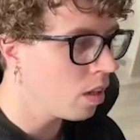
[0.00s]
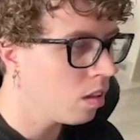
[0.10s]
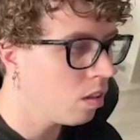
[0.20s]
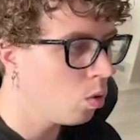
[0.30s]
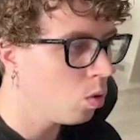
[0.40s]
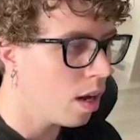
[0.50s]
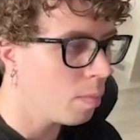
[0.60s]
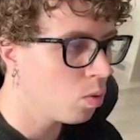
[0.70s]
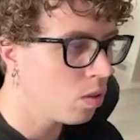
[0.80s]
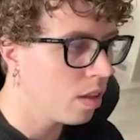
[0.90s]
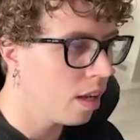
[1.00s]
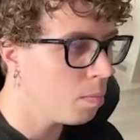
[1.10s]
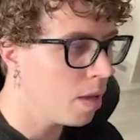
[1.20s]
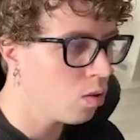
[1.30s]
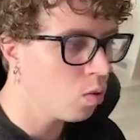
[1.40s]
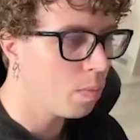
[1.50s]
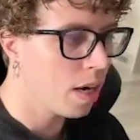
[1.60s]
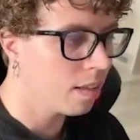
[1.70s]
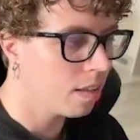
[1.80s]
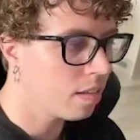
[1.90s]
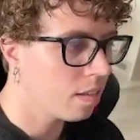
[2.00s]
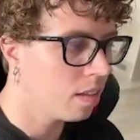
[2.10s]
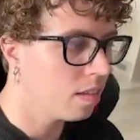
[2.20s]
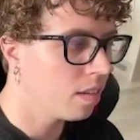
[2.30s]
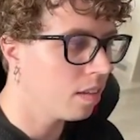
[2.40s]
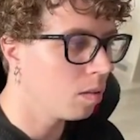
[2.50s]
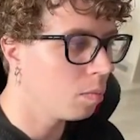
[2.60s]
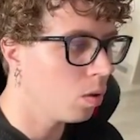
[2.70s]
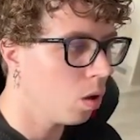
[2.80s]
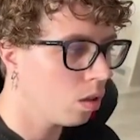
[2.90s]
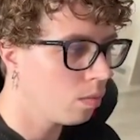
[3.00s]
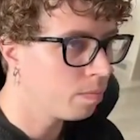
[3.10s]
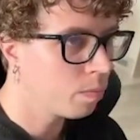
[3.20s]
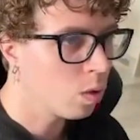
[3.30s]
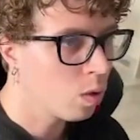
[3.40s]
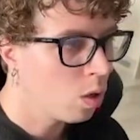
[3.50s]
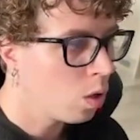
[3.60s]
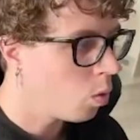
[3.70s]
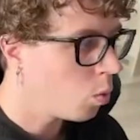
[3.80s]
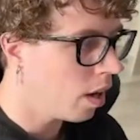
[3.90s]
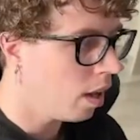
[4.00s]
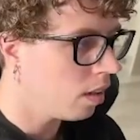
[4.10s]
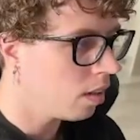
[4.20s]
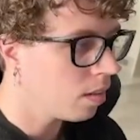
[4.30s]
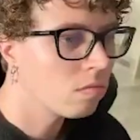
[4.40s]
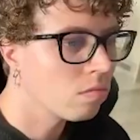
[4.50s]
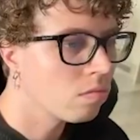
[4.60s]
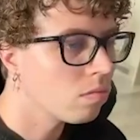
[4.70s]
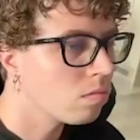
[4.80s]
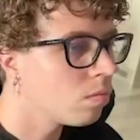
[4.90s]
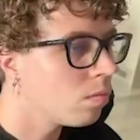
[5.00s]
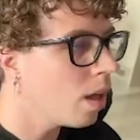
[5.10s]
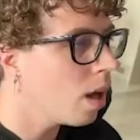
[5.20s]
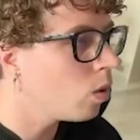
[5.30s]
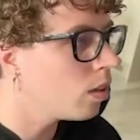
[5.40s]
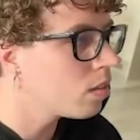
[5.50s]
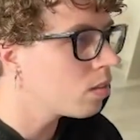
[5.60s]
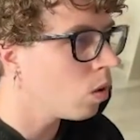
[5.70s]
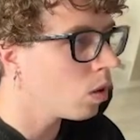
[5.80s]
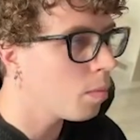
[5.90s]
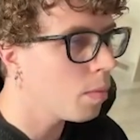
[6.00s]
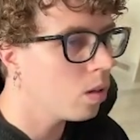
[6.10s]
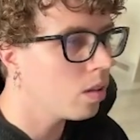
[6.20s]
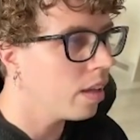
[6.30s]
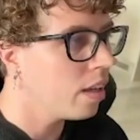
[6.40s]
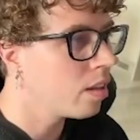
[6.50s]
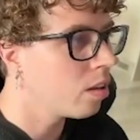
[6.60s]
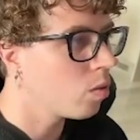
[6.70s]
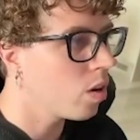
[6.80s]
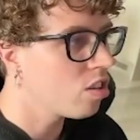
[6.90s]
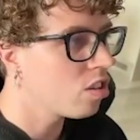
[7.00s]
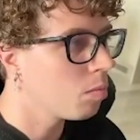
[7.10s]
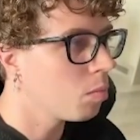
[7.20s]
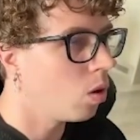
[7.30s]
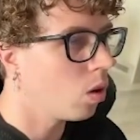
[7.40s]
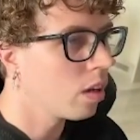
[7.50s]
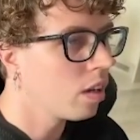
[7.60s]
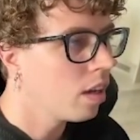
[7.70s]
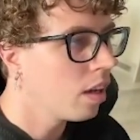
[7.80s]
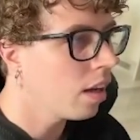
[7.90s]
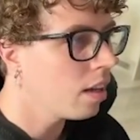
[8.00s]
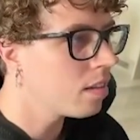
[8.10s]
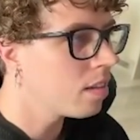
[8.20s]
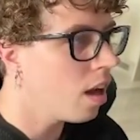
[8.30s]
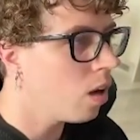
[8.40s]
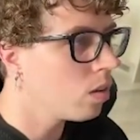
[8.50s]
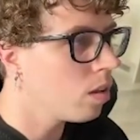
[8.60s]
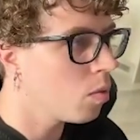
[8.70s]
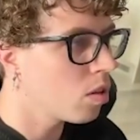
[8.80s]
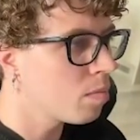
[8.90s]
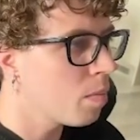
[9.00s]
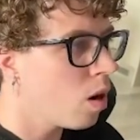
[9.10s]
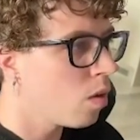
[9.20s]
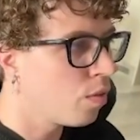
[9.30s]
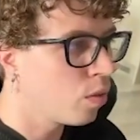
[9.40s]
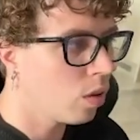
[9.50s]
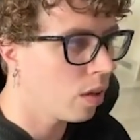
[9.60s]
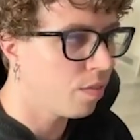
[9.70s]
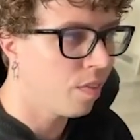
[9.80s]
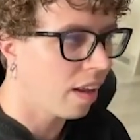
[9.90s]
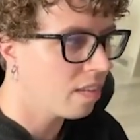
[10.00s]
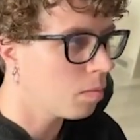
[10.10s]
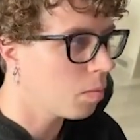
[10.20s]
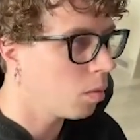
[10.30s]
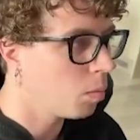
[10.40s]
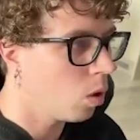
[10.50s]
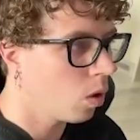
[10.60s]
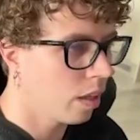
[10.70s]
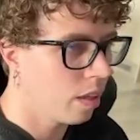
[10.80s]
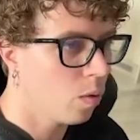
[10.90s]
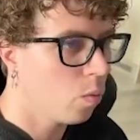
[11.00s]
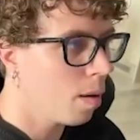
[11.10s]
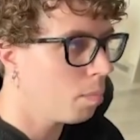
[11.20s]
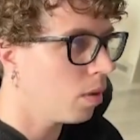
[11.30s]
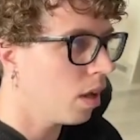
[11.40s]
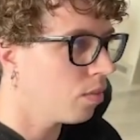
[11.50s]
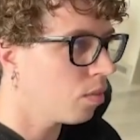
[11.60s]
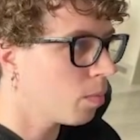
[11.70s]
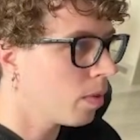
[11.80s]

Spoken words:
include up to 10 menu buttons in a single block. Well, now let's talk about the integration block, hands down the most powerful and flexible block in the WAP platform.